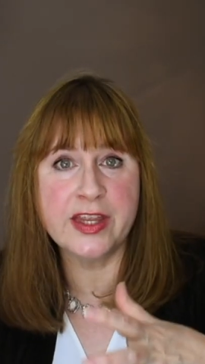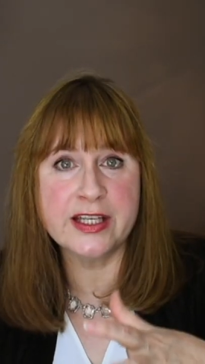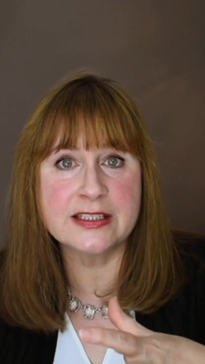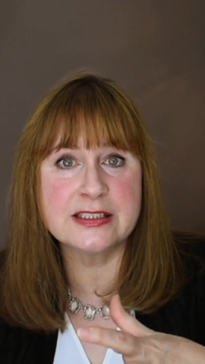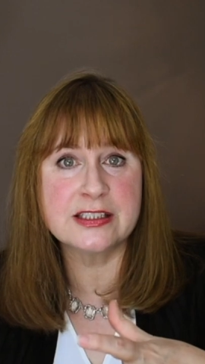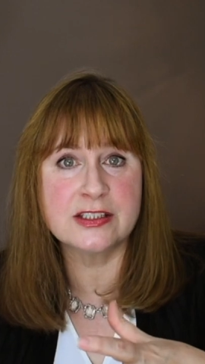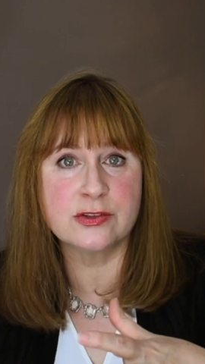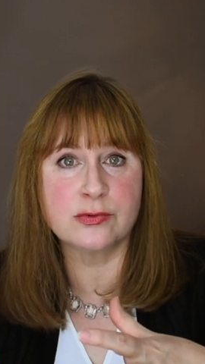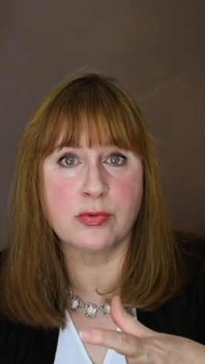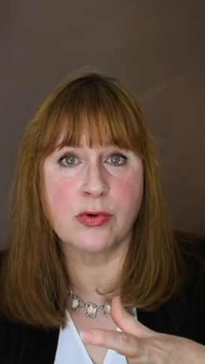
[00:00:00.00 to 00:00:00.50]

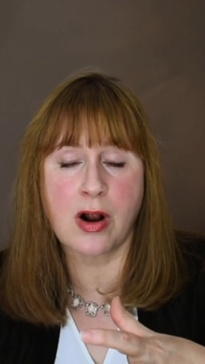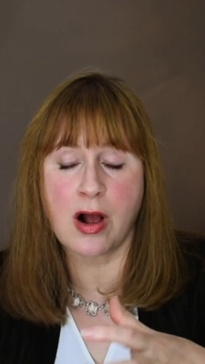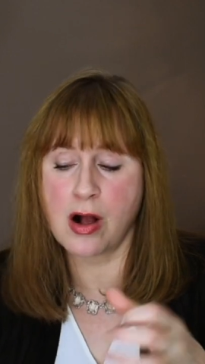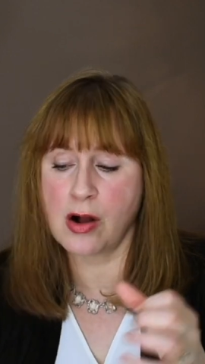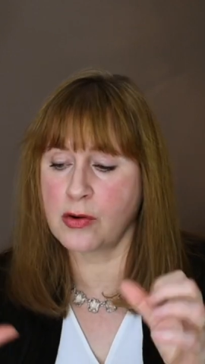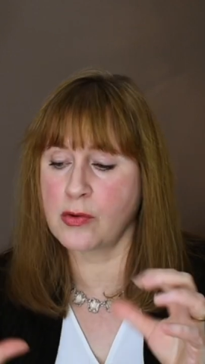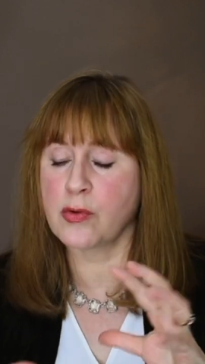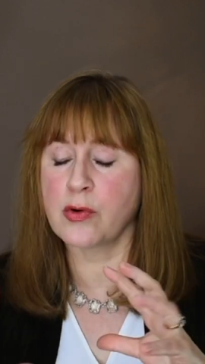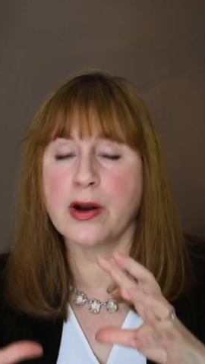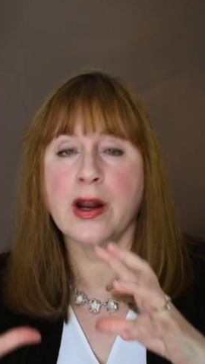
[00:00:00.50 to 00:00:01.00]
this is
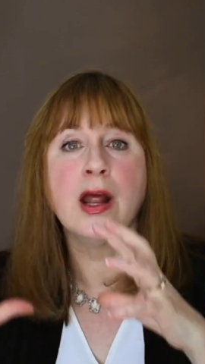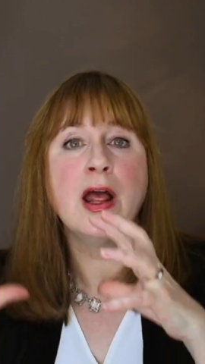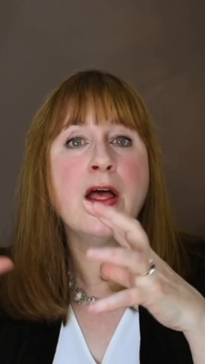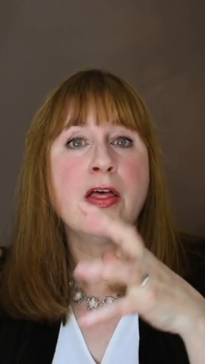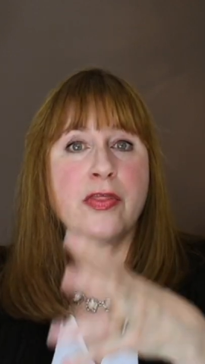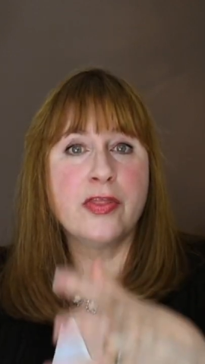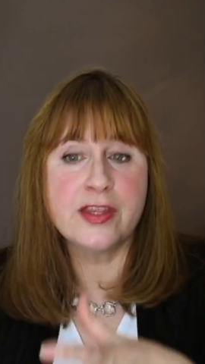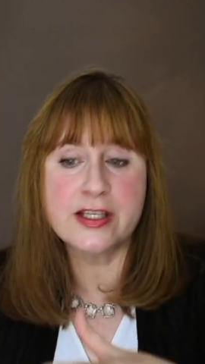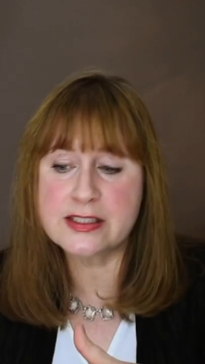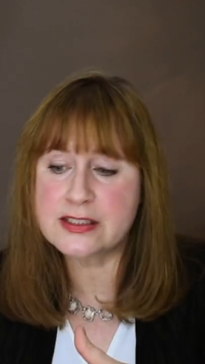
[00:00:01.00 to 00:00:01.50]
wrong, or
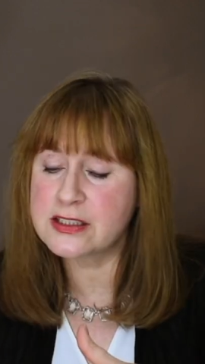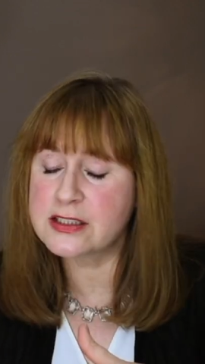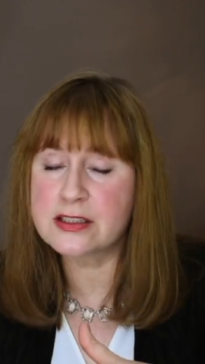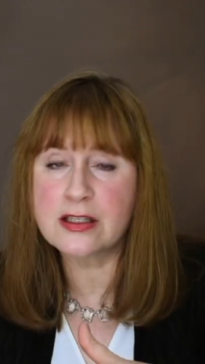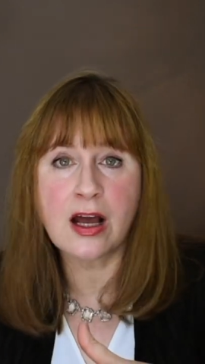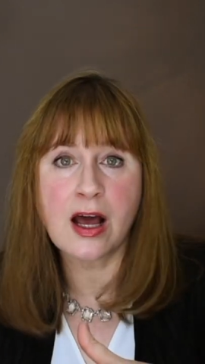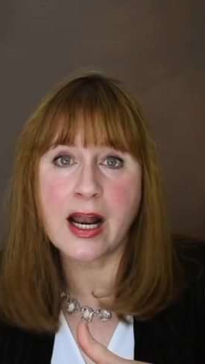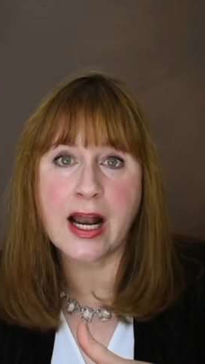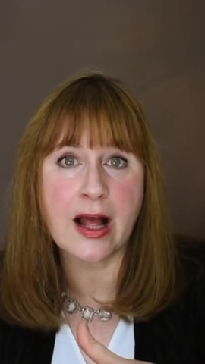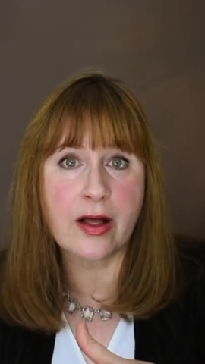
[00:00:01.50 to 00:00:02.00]
this is
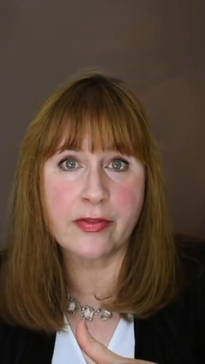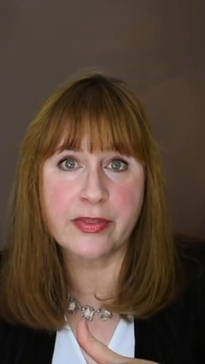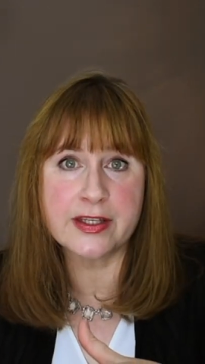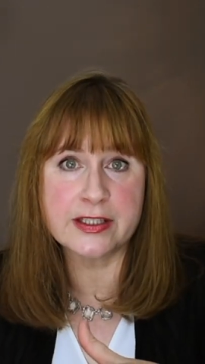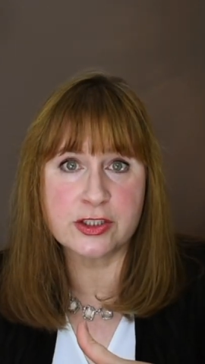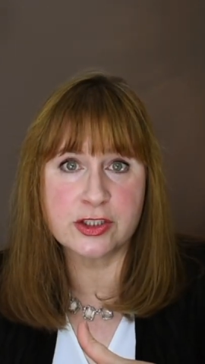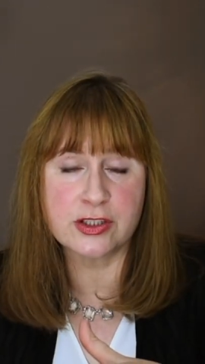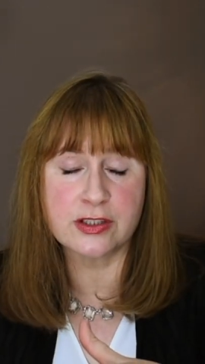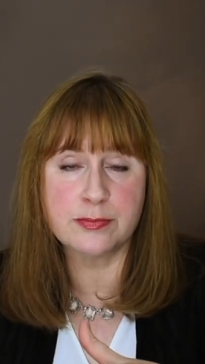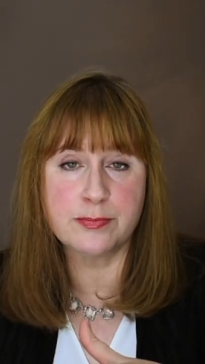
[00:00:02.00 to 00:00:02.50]
not how
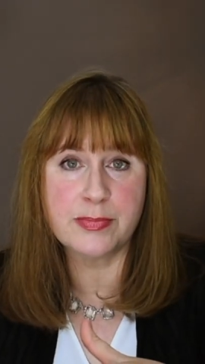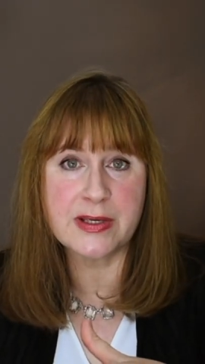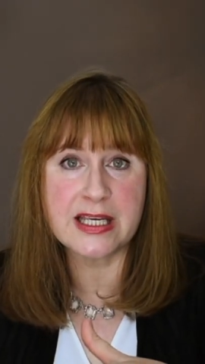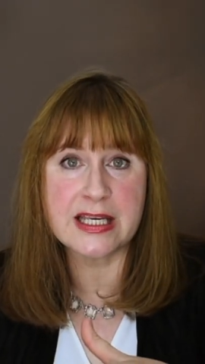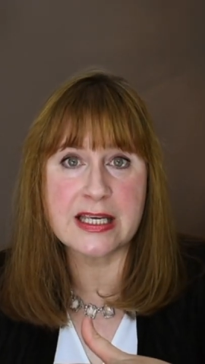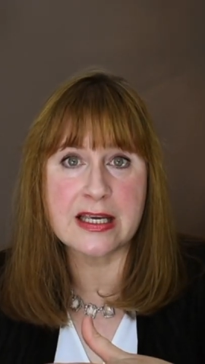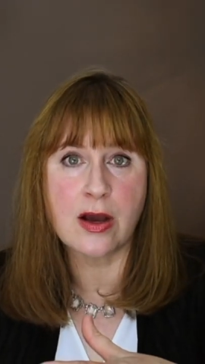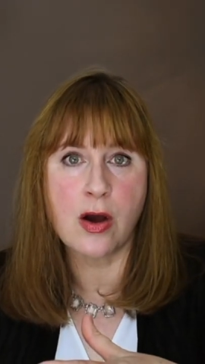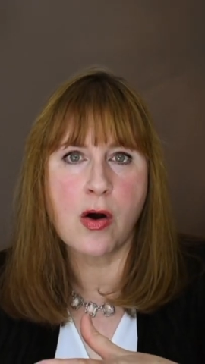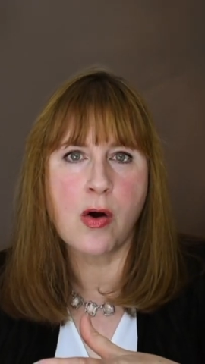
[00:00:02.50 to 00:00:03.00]
this should
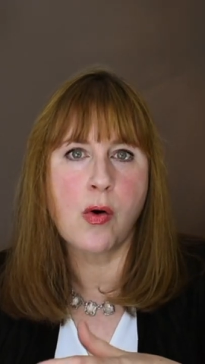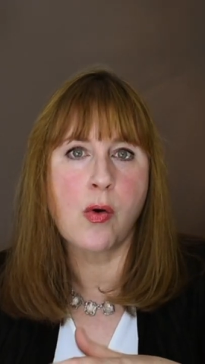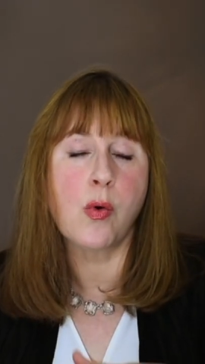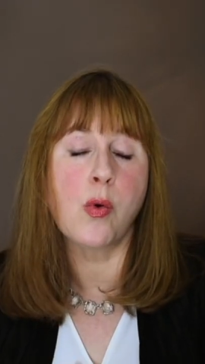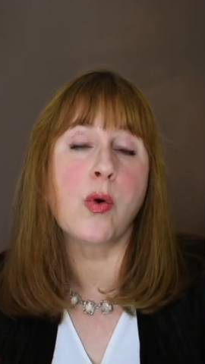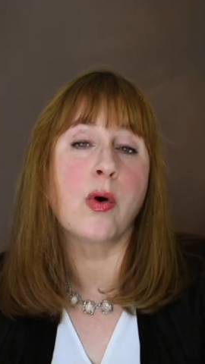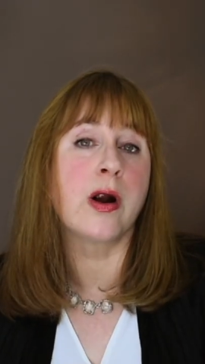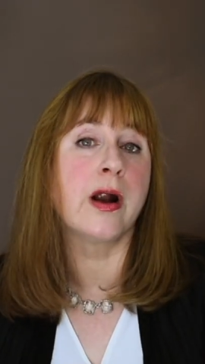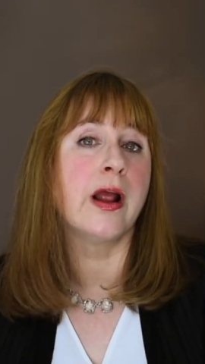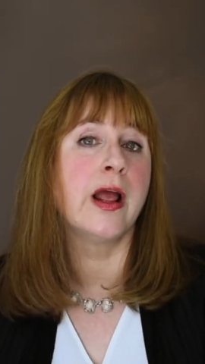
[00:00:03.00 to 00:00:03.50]
be,
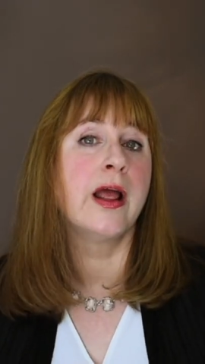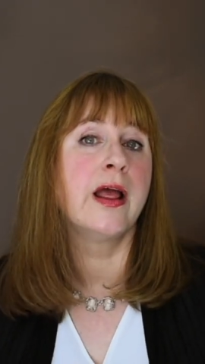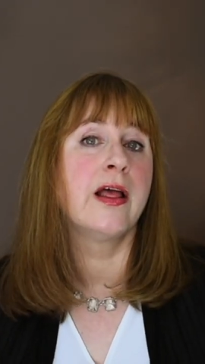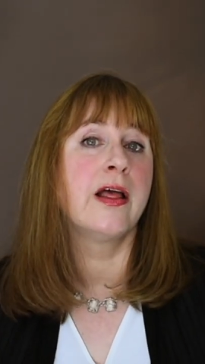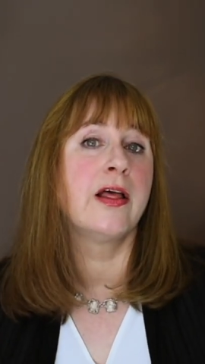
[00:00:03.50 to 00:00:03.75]
or